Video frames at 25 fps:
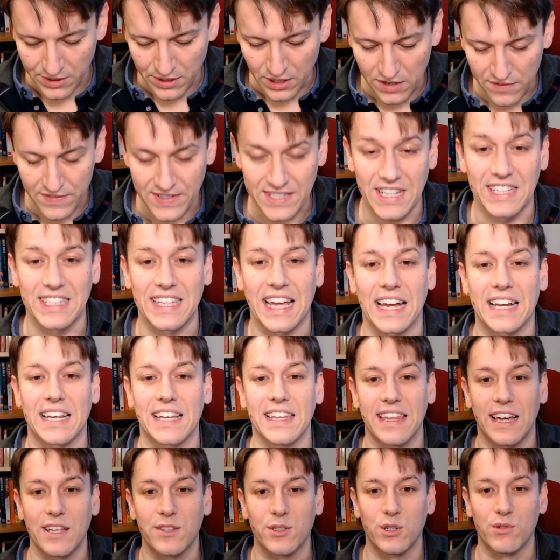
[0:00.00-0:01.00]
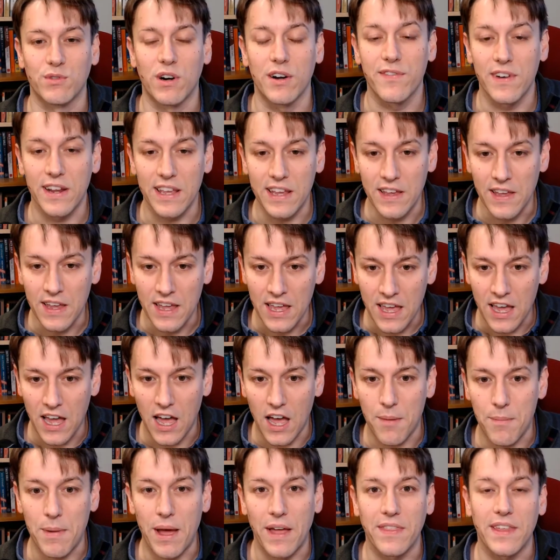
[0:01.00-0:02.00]
I don't know if it's exactly that or roughly,
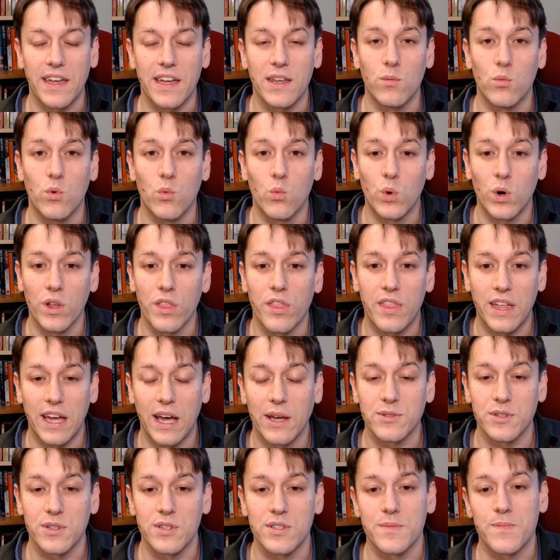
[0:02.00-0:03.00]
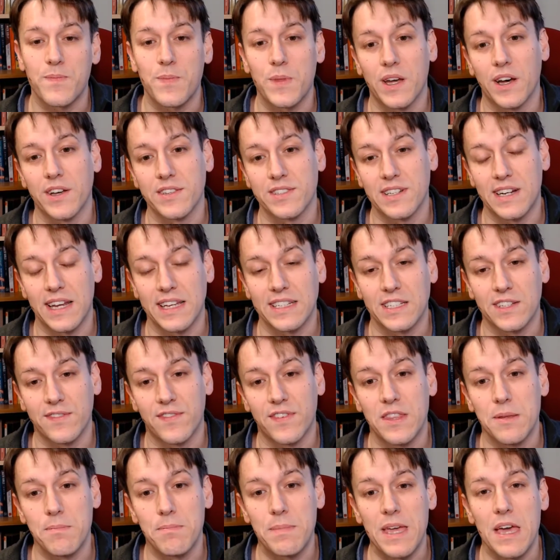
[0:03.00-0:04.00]
and then 1,000 are selected
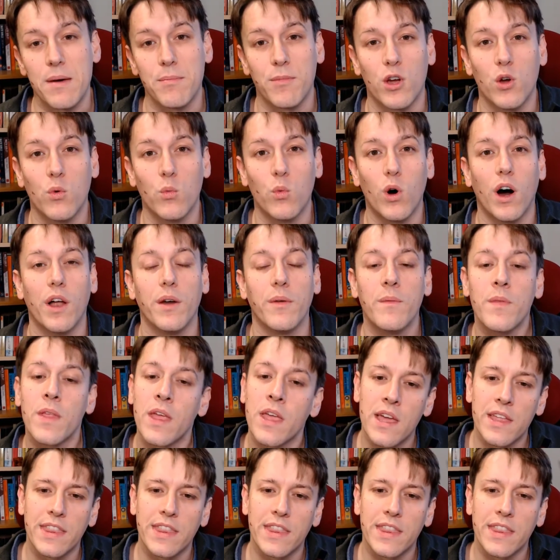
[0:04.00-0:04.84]
for the BMO1.